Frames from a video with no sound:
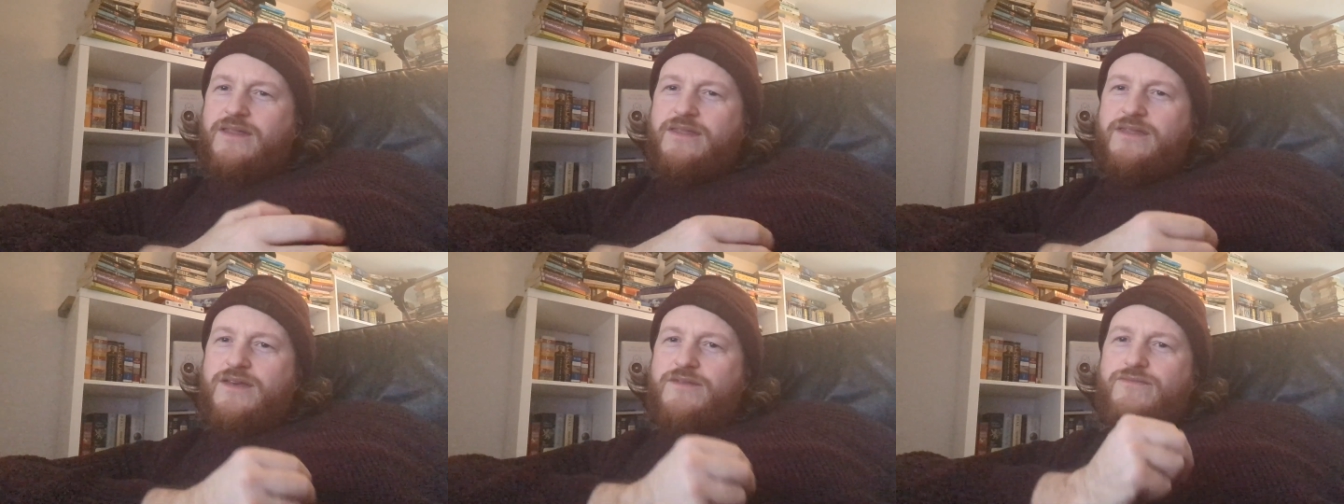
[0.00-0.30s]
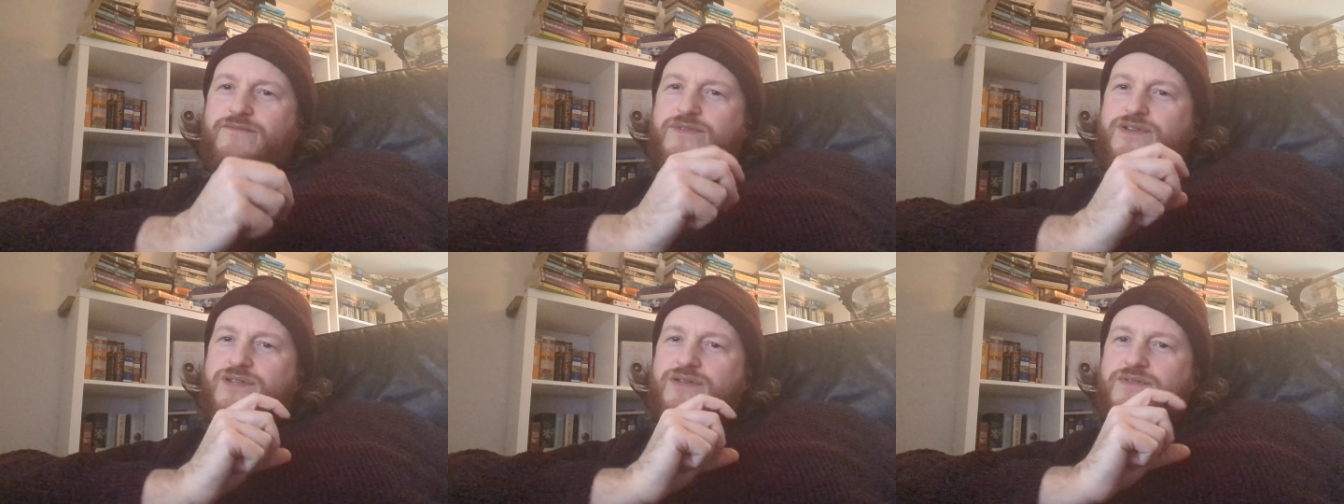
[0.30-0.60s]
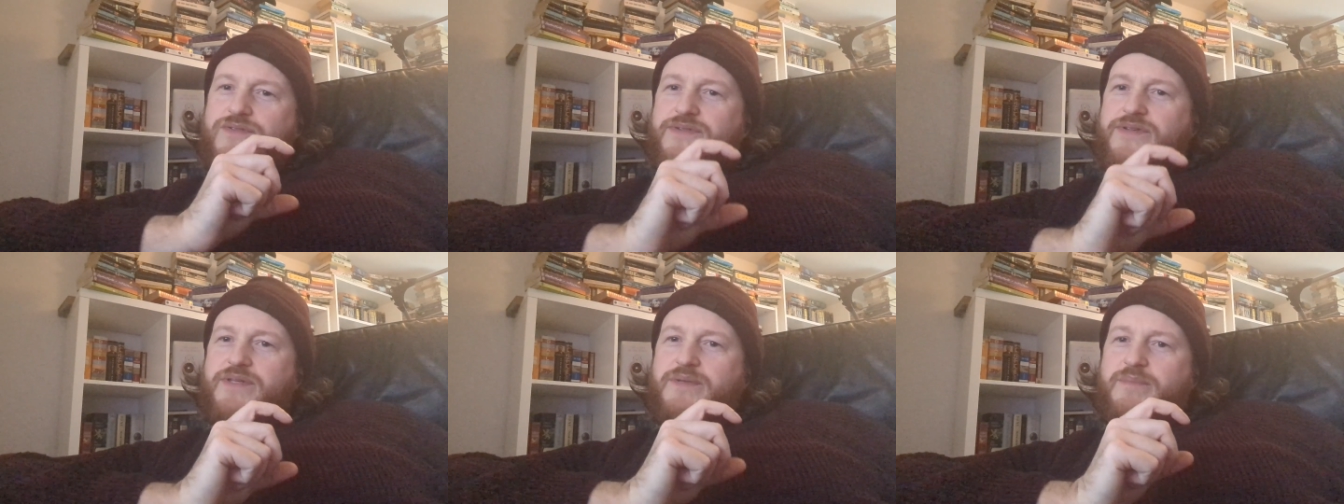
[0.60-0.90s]
that
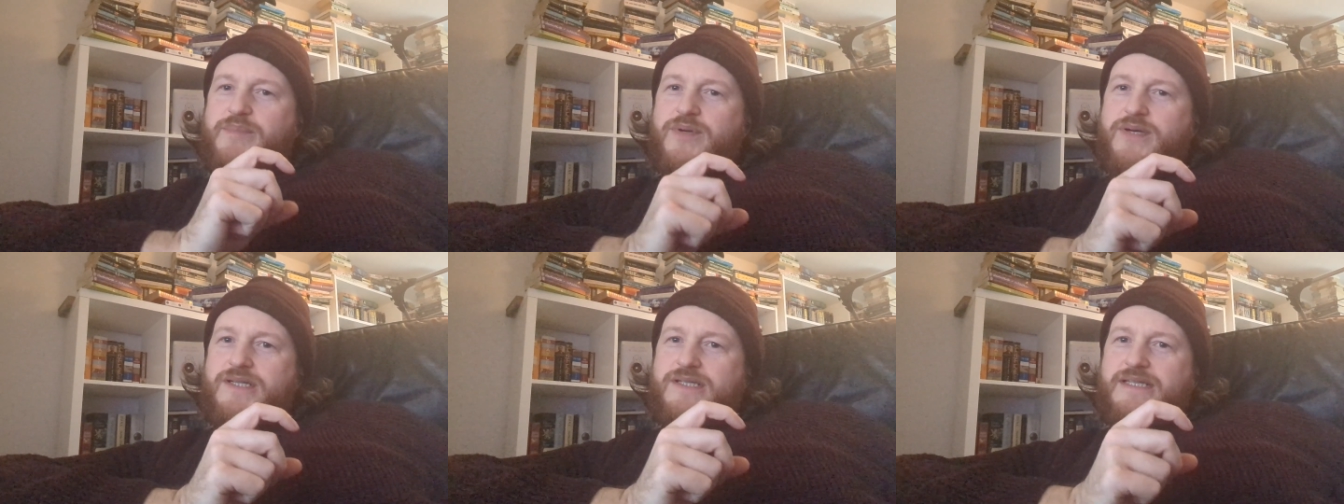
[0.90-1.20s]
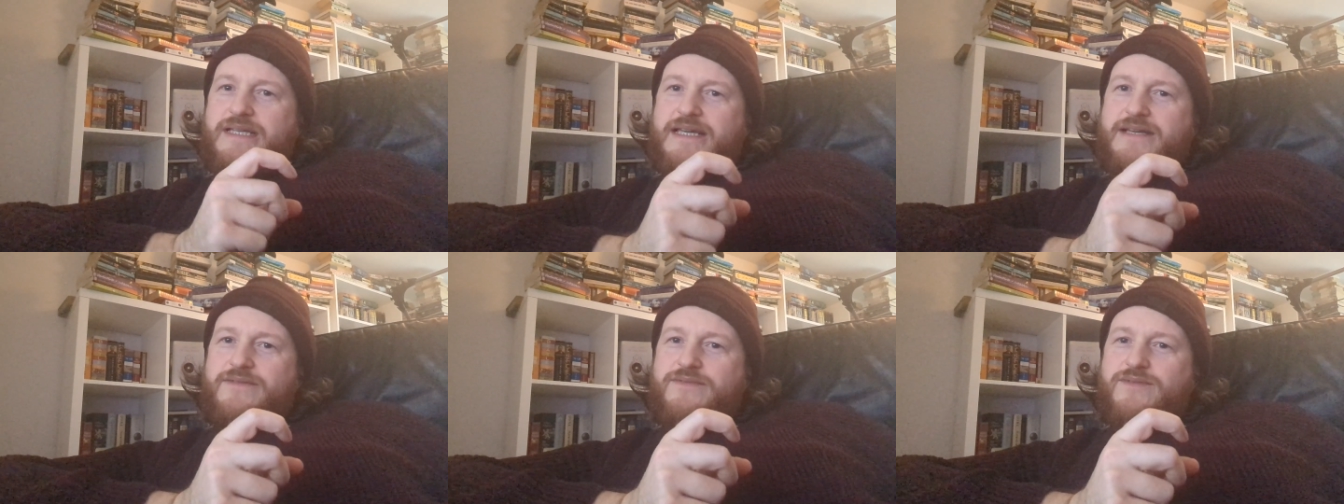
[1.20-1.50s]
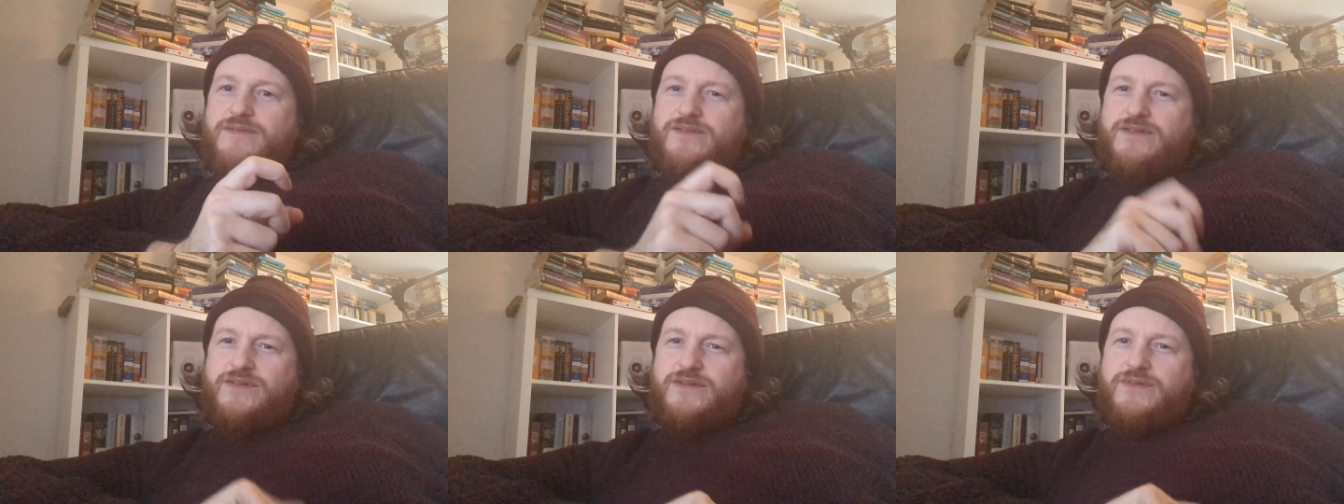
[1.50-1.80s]
reduces a book
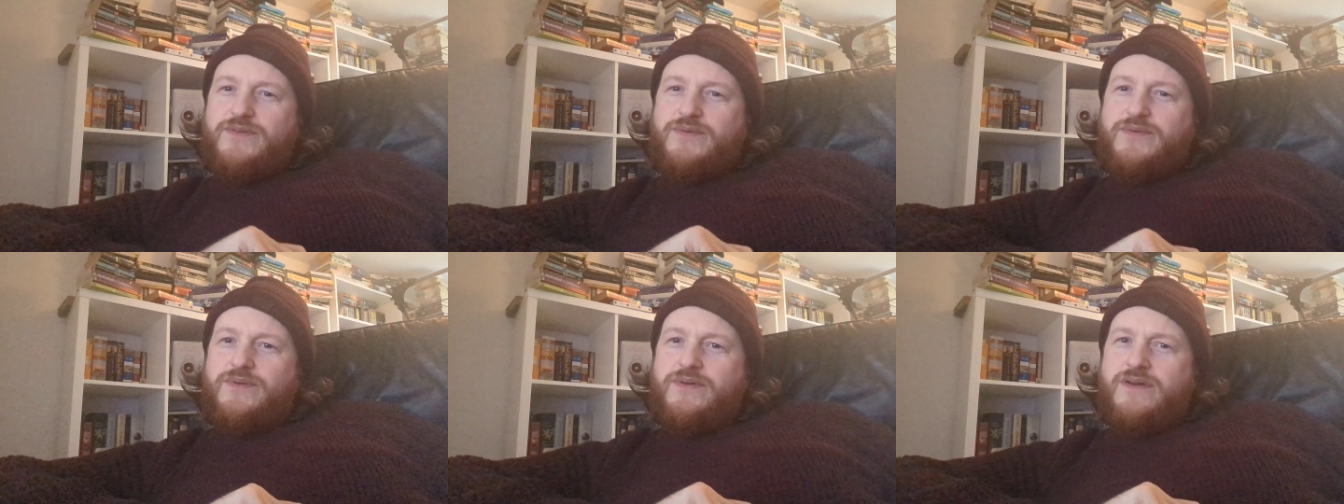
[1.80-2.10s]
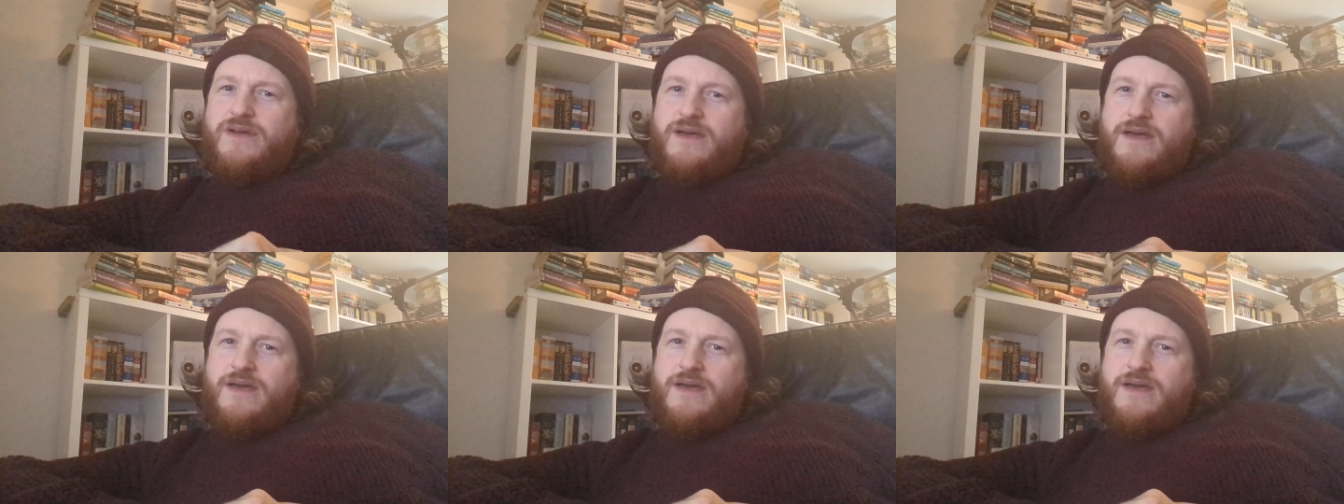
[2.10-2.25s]
down to